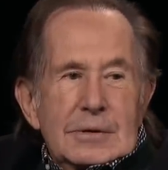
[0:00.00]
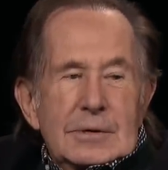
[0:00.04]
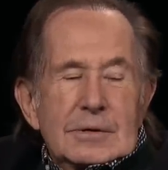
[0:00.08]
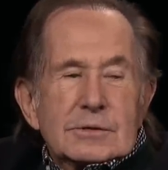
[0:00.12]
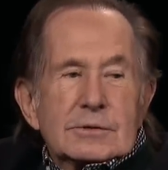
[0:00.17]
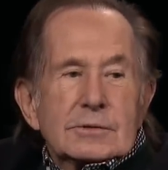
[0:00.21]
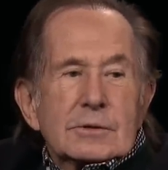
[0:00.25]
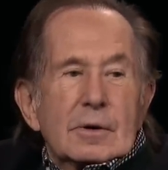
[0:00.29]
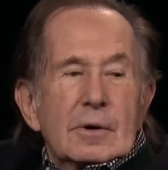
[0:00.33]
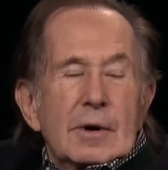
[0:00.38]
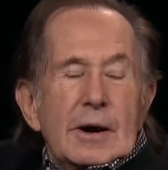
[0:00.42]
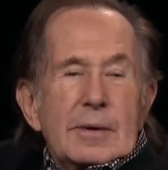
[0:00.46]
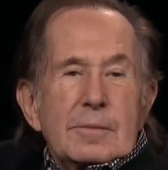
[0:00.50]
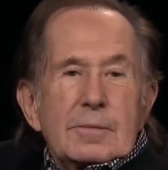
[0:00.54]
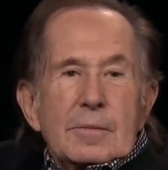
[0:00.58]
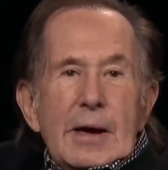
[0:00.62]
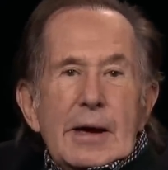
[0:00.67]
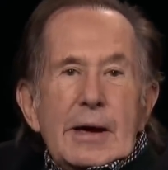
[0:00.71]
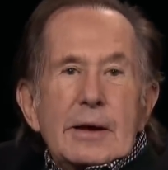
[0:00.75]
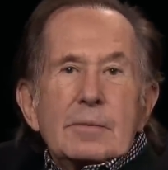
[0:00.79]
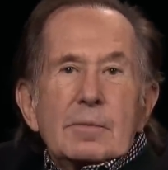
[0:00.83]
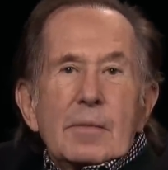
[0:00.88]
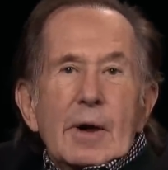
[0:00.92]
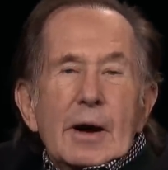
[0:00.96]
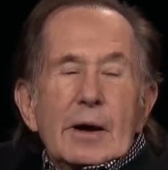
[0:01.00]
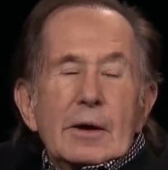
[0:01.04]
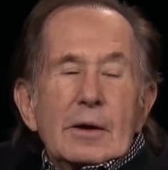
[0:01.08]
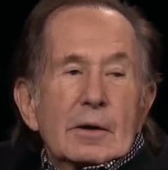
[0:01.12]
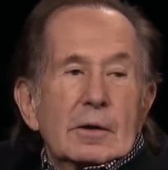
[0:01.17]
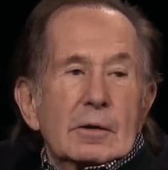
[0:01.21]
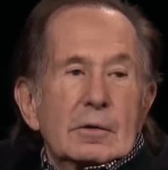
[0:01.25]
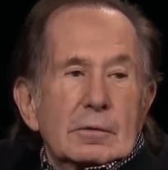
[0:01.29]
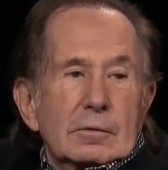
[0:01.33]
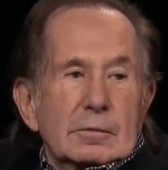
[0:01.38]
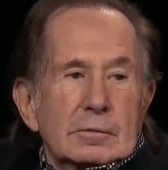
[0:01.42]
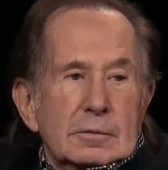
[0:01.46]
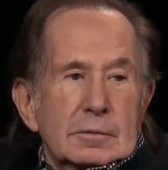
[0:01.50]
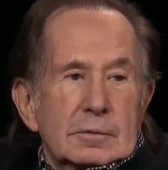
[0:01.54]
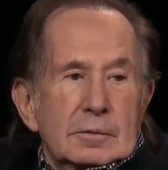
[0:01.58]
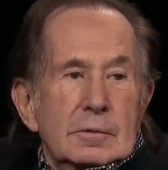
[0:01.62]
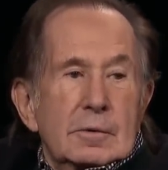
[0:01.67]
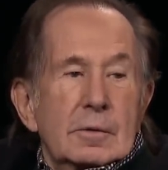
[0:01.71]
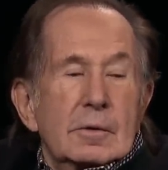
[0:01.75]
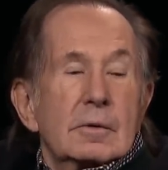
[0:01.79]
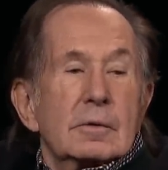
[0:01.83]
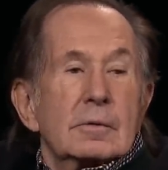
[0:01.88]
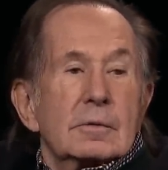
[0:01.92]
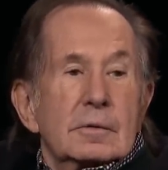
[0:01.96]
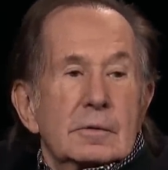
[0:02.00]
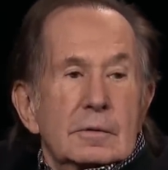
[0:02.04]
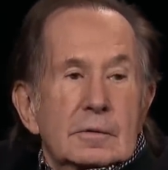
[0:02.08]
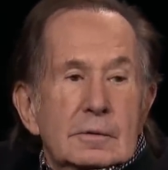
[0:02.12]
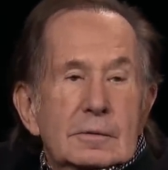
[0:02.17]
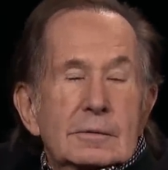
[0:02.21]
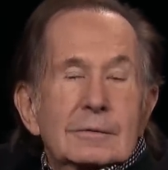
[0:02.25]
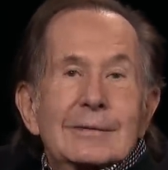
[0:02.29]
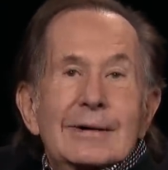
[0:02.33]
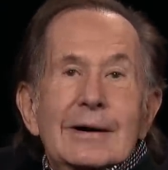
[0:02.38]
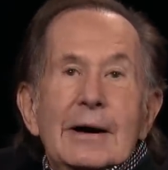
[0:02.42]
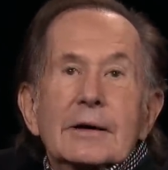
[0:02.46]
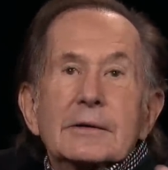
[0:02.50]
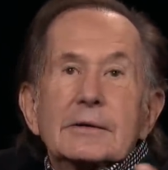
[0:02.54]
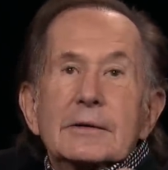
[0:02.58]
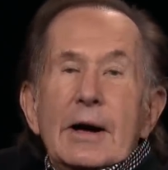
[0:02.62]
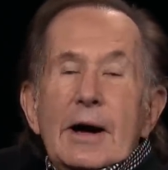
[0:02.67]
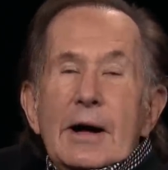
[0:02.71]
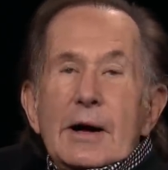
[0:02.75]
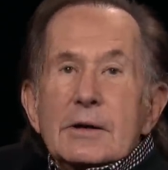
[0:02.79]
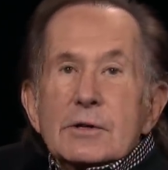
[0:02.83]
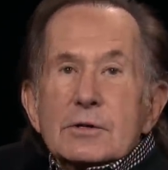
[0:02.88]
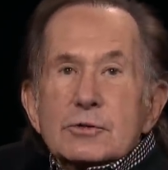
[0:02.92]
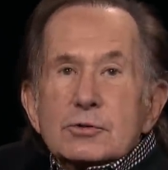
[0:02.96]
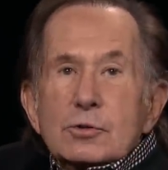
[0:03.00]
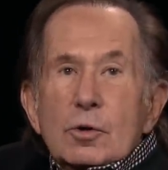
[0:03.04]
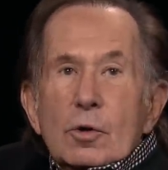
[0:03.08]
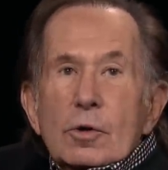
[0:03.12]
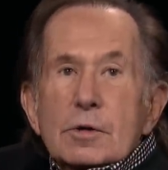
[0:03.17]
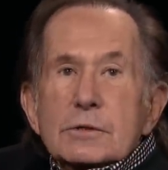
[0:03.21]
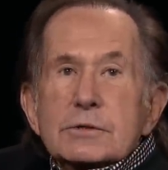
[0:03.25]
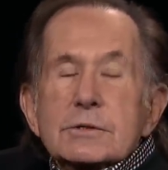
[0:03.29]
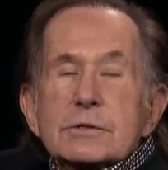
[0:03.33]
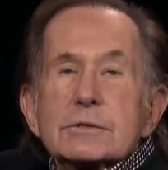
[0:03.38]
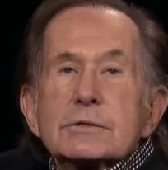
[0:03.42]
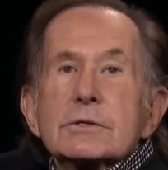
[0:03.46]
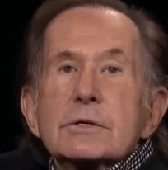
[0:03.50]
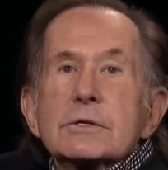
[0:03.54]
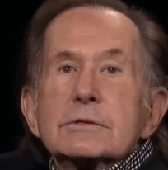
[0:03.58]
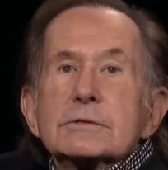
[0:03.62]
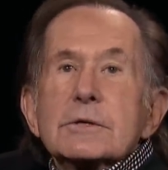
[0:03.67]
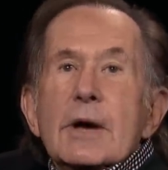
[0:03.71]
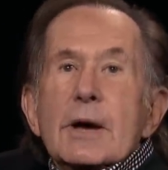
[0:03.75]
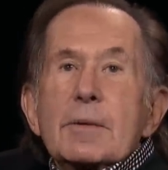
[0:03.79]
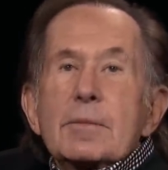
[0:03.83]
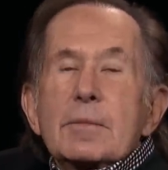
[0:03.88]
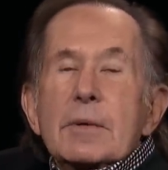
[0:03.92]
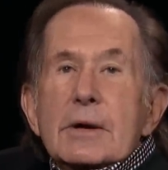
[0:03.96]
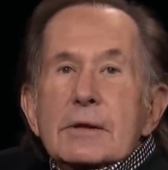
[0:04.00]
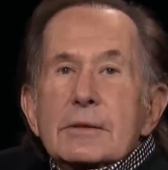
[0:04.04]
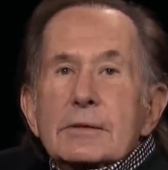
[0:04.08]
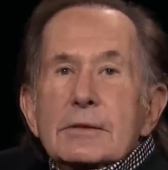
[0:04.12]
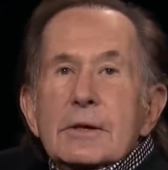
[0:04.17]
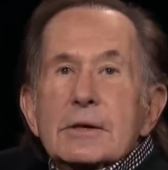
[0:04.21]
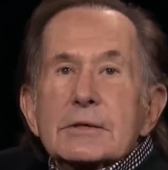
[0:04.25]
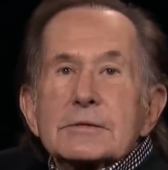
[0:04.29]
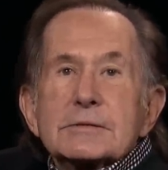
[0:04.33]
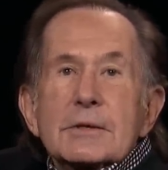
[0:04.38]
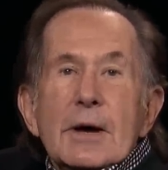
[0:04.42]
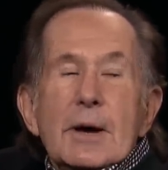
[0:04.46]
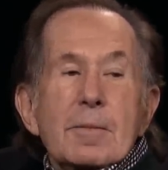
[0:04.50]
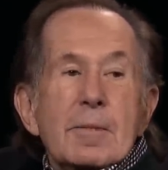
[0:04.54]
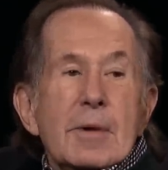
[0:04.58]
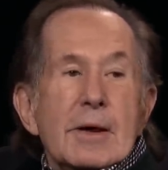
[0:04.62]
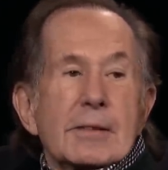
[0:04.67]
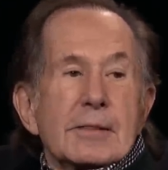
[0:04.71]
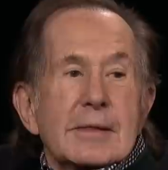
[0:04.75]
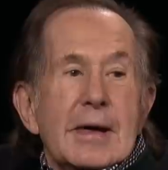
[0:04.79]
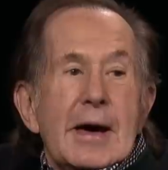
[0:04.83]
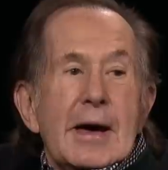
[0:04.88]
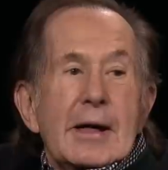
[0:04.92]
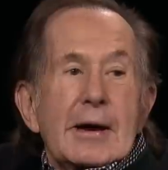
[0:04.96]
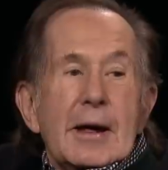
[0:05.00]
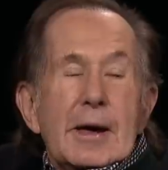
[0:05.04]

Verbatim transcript: So I made my own Italian sausages. I made this, I made that.